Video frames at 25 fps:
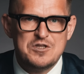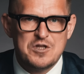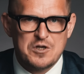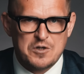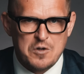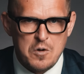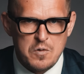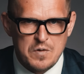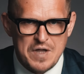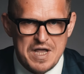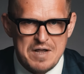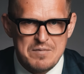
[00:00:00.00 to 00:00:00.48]
The
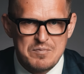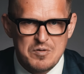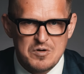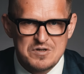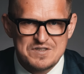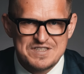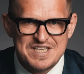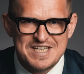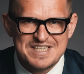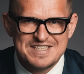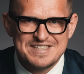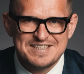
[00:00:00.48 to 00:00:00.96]
cooking
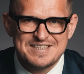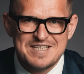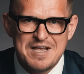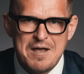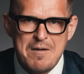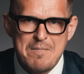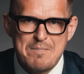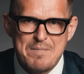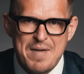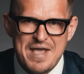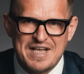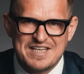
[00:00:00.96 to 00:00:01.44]
process
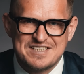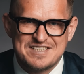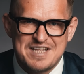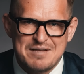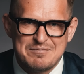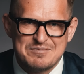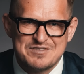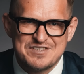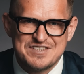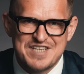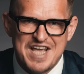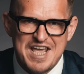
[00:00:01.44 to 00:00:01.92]
makes
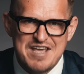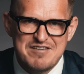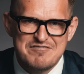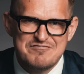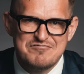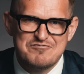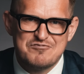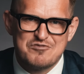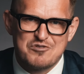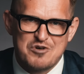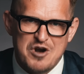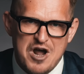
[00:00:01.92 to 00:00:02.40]
them safe
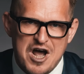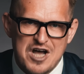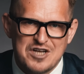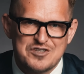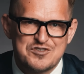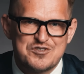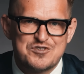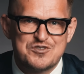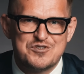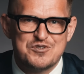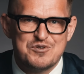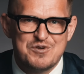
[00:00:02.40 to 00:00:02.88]
for
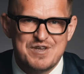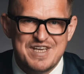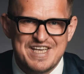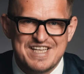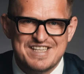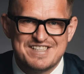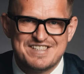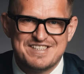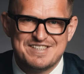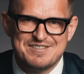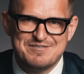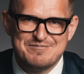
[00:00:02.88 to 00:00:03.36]
us to
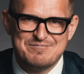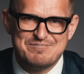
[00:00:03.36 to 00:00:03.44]
eat.